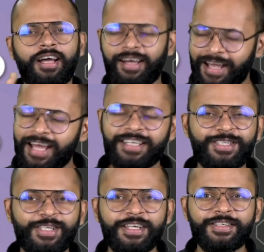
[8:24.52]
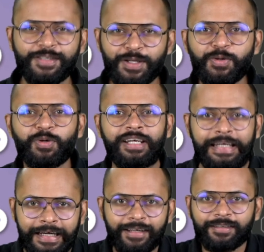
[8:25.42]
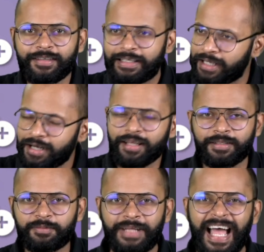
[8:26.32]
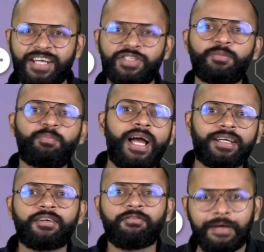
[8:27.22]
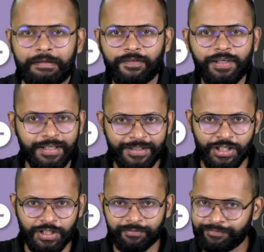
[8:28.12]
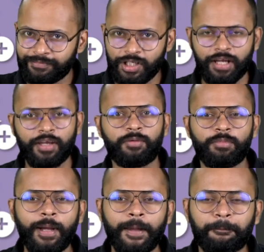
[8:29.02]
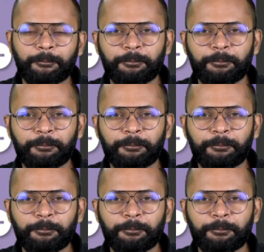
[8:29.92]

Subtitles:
and see you later in another action-packed, fun-filled session. Take care. Bye-bye.